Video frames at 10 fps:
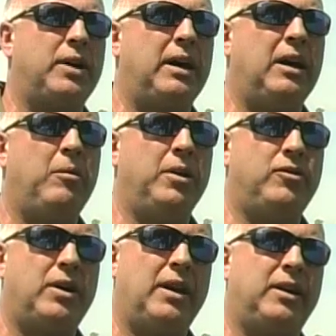and
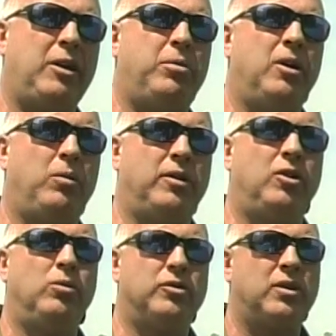trying to keep up with
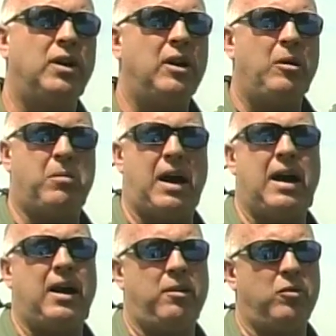who was
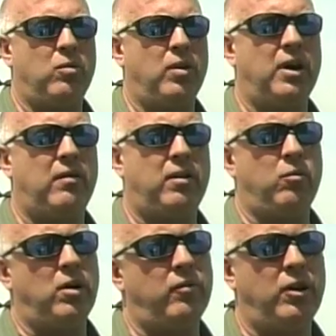behind him or whatever and
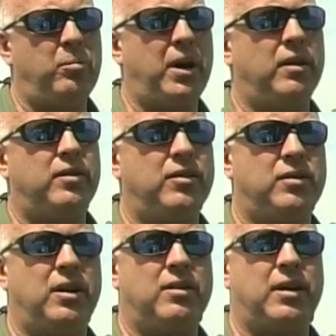wasn't really paying attention
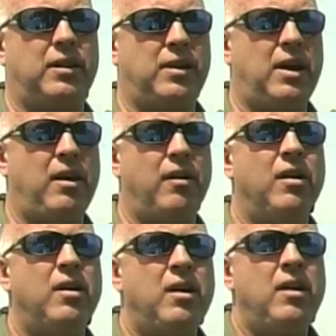to anything in the air.
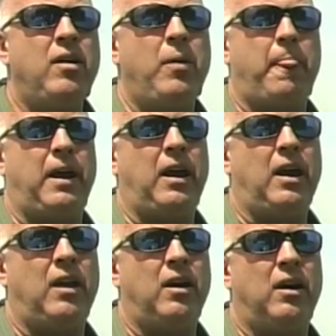
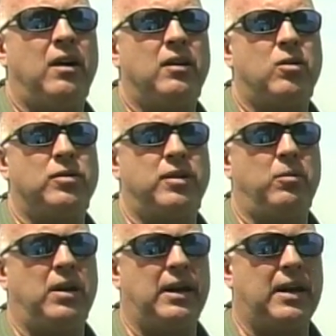And uh, of course, then
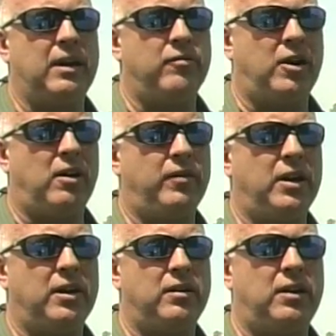when I got involved in
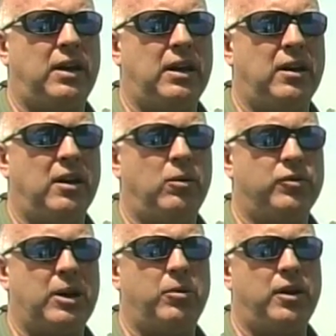it and uh, was
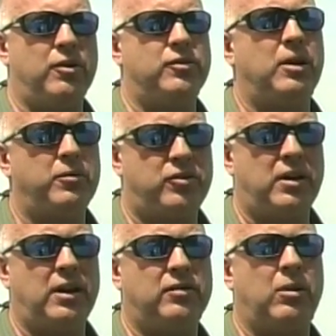able to intercept the
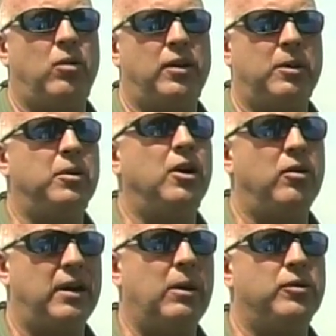chase, I wanted him to know
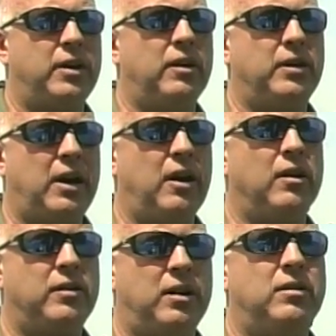that I was there in the air
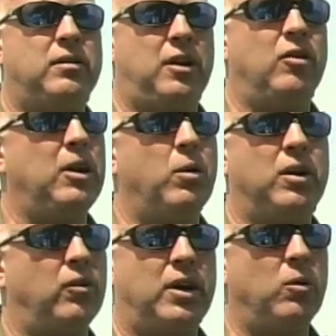and that you know he
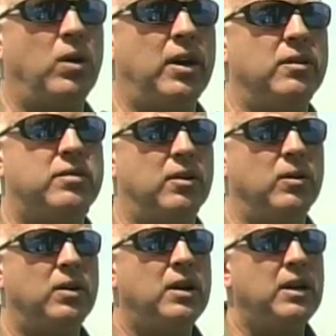wasn't going to get away. So